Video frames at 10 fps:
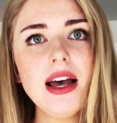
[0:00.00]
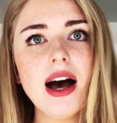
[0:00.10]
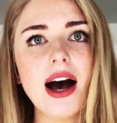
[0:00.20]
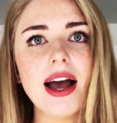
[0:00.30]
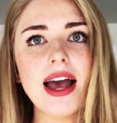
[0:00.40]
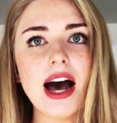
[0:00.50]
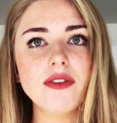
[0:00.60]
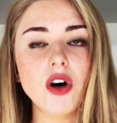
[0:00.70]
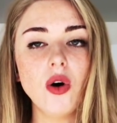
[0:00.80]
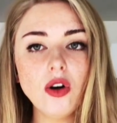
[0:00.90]
I
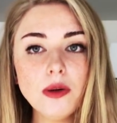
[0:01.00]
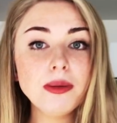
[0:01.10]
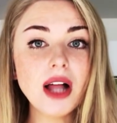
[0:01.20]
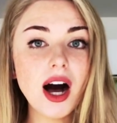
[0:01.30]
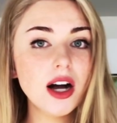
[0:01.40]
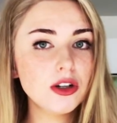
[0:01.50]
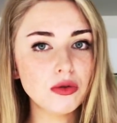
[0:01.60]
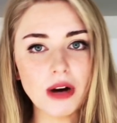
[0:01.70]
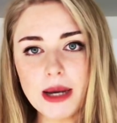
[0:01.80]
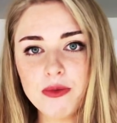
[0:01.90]
have a whole blog
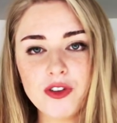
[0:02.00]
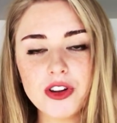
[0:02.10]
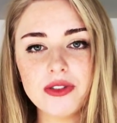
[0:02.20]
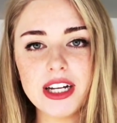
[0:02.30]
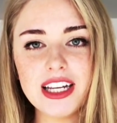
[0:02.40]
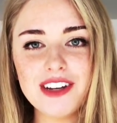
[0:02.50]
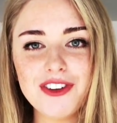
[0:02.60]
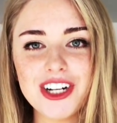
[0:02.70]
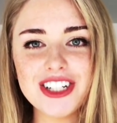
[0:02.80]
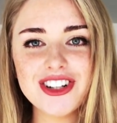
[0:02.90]
ripe for the reading if
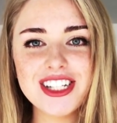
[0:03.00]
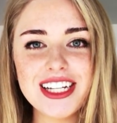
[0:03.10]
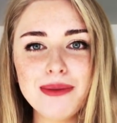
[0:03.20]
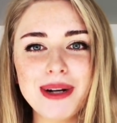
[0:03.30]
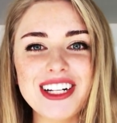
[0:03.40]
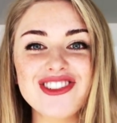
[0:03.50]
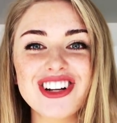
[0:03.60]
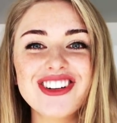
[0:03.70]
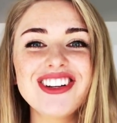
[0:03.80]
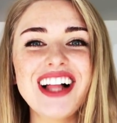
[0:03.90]
you're interested, but in
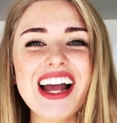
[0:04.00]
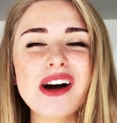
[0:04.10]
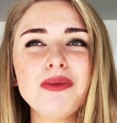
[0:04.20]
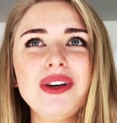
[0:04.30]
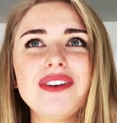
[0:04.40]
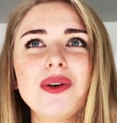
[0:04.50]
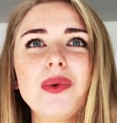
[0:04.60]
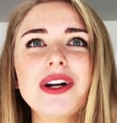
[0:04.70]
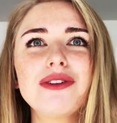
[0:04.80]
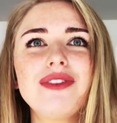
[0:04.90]
general, I hope you have a
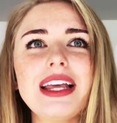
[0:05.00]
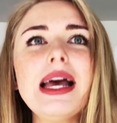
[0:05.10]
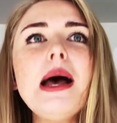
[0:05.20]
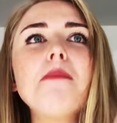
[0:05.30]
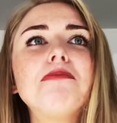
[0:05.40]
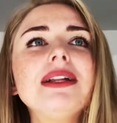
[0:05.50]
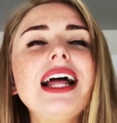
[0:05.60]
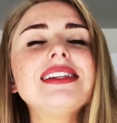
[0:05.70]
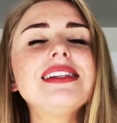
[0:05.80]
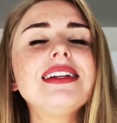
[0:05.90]
wonderfully
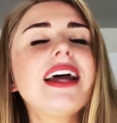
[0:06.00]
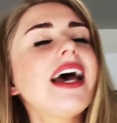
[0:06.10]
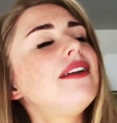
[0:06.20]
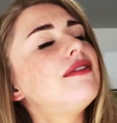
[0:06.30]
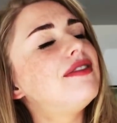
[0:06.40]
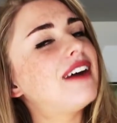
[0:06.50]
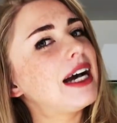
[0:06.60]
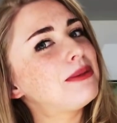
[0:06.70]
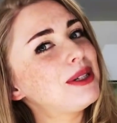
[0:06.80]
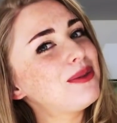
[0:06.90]
blessed and
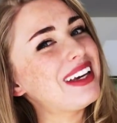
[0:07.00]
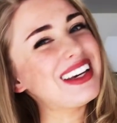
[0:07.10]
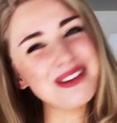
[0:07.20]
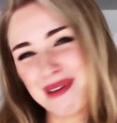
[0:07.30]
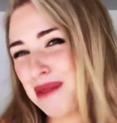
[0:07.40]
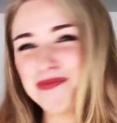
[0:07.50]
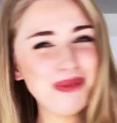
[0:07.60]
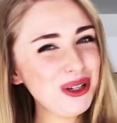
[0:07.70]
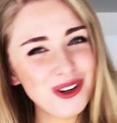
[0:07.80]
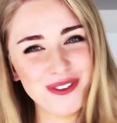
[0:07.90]
vibrant week, my
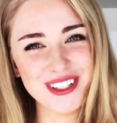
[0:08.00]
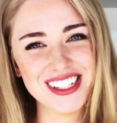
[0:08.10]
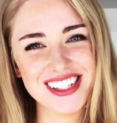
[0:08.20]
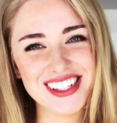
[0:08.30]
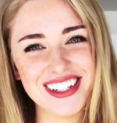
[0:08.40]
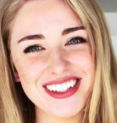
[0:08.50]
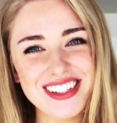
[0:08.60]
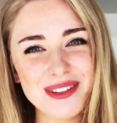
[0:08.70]
beautiful sisters.